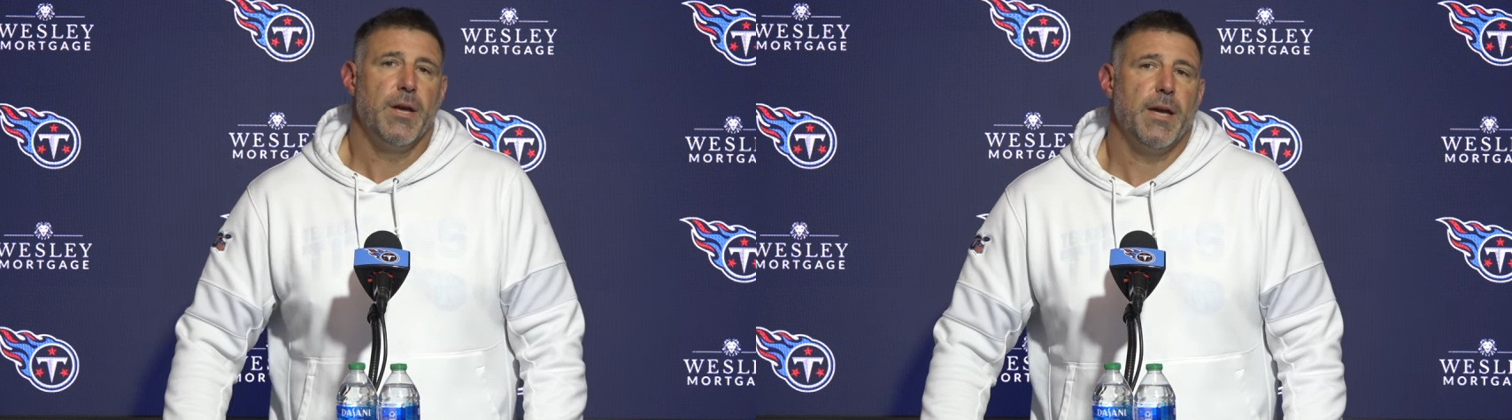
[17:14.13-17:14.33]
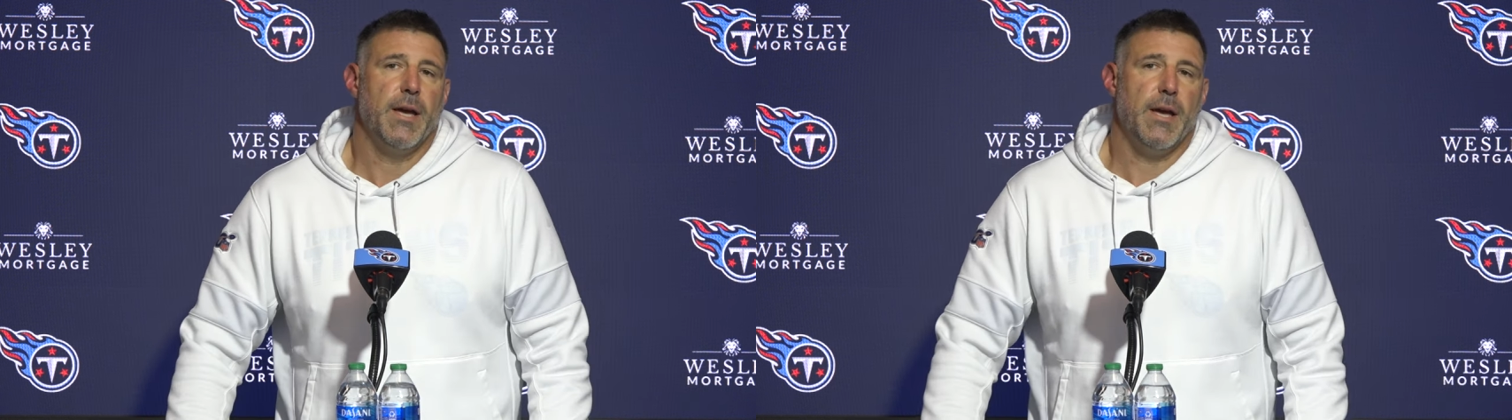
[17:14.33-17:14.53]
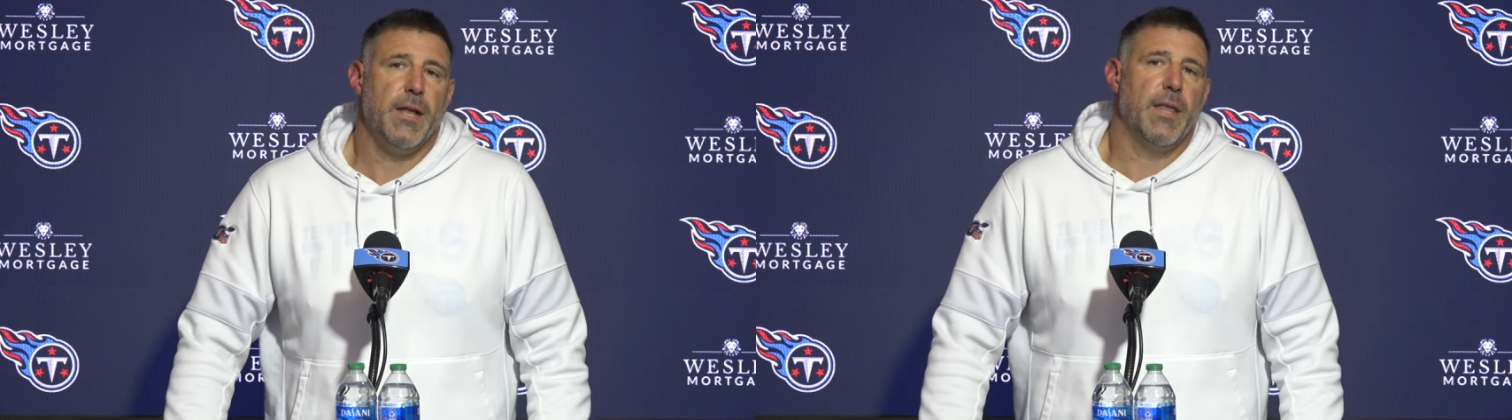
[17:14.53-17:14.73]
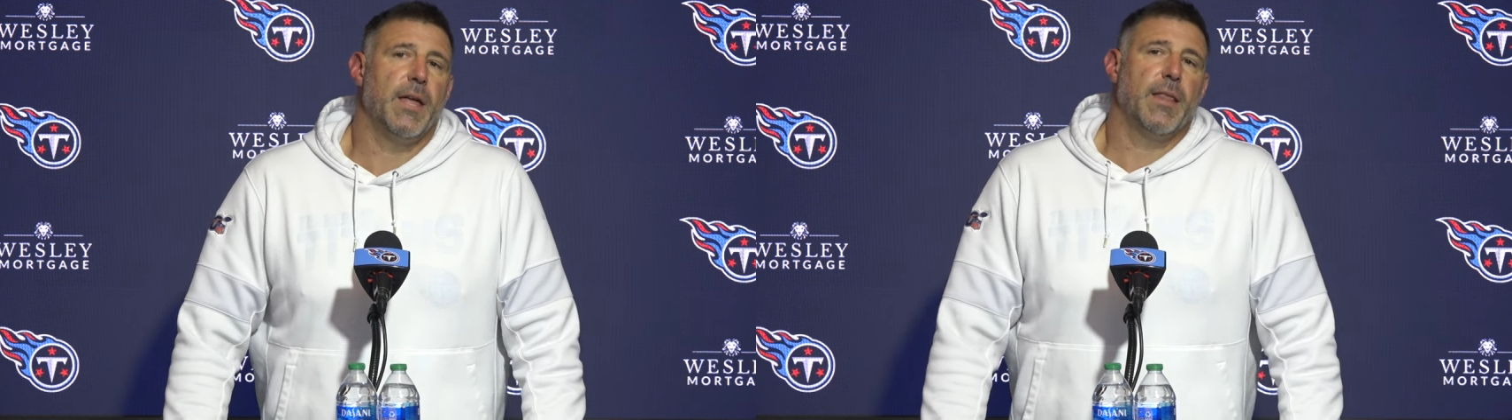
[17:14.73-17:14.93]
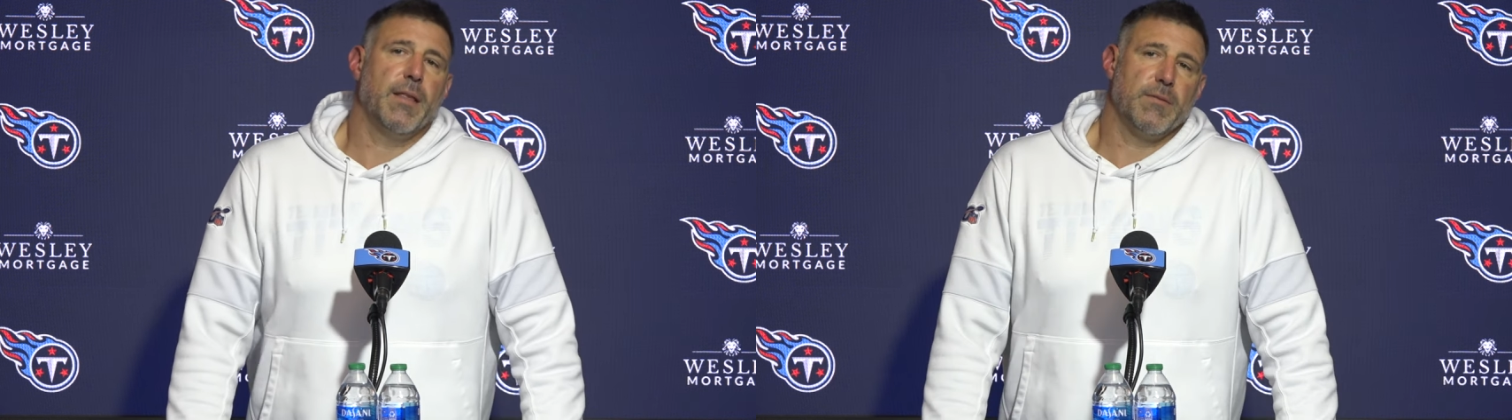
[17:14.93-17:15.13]
and
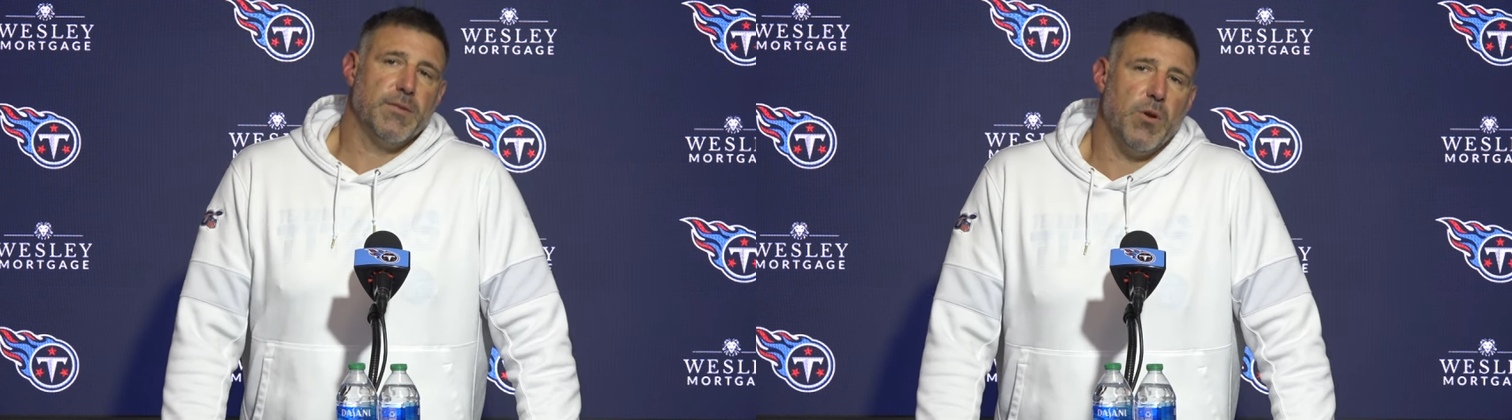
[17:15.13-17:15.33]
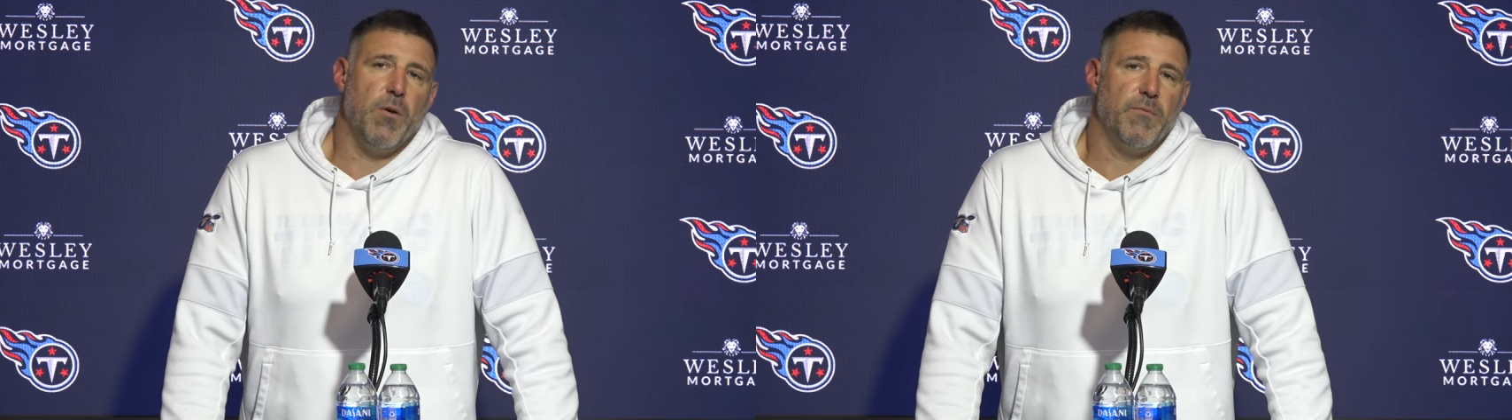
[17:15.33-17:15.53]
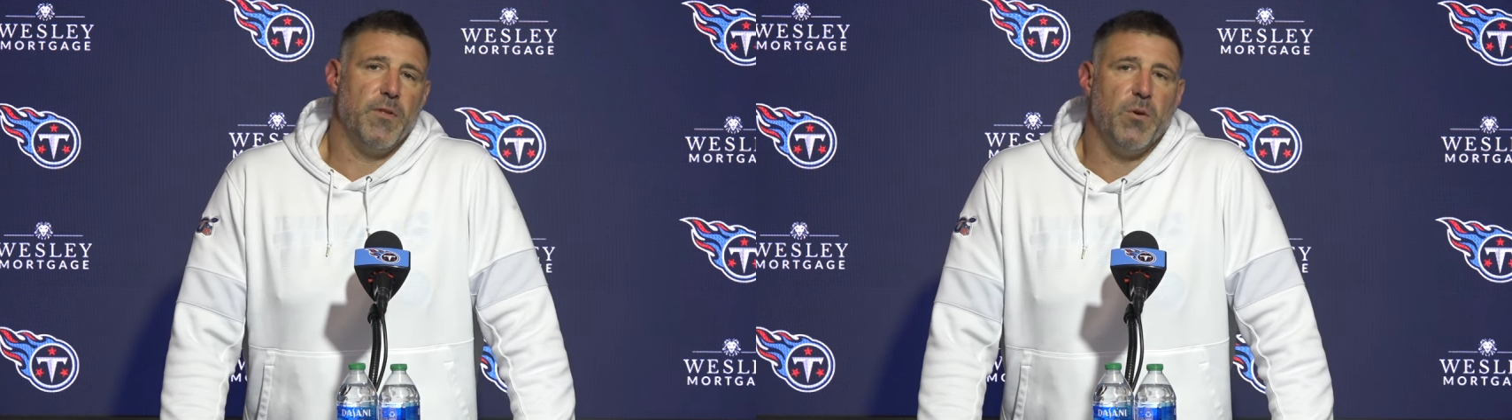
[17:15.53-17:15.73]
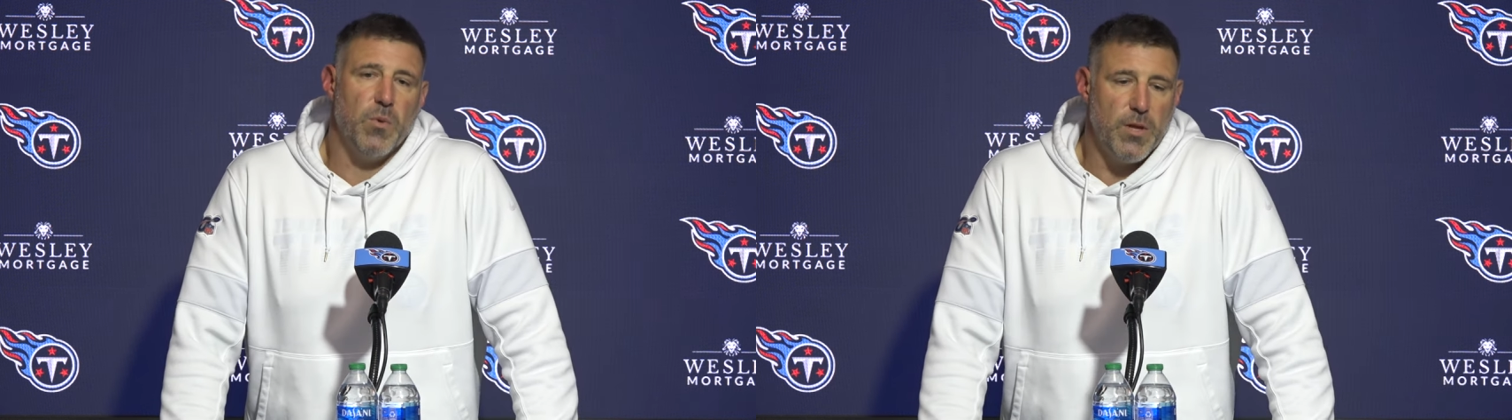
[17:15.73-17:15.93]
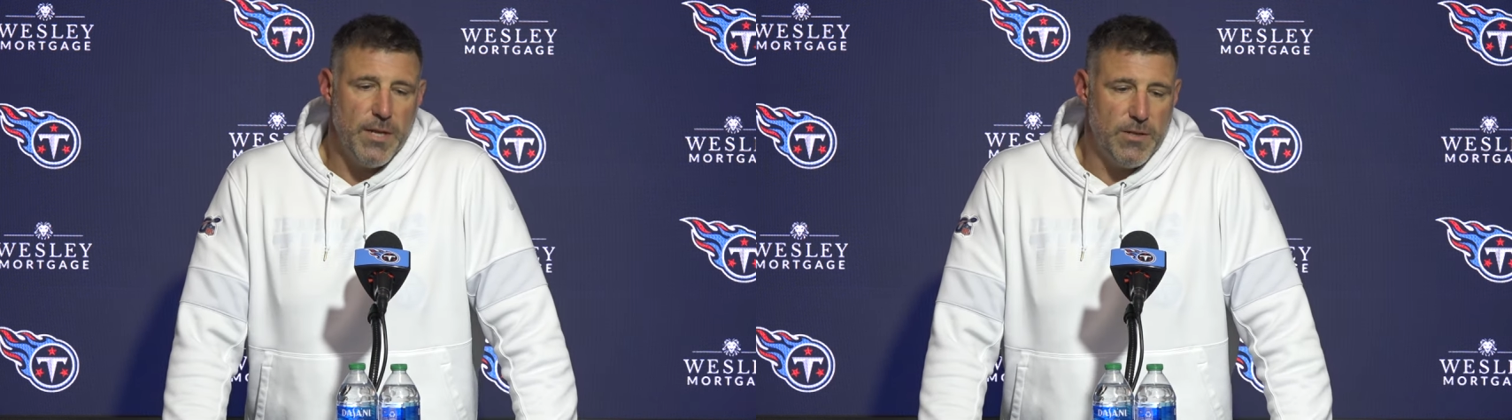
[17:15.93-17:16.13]
that hopefully
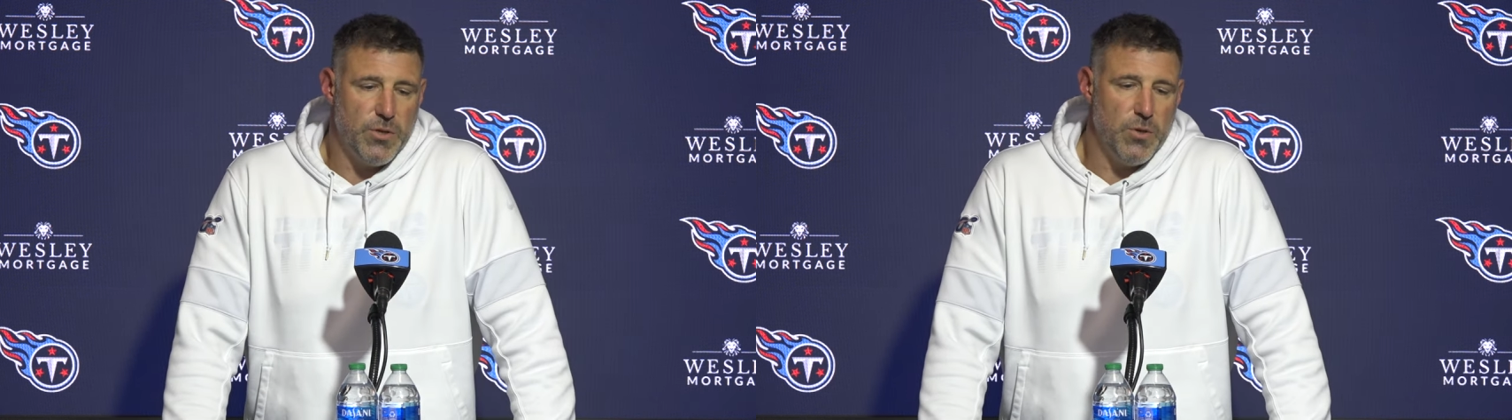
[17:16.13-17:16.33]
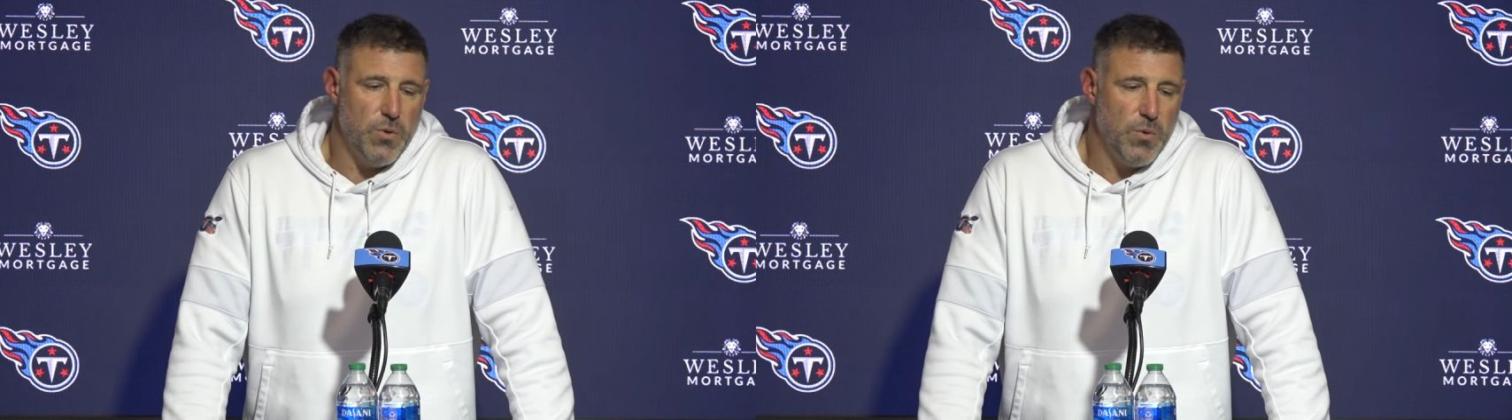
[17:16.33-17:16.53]
will lead to,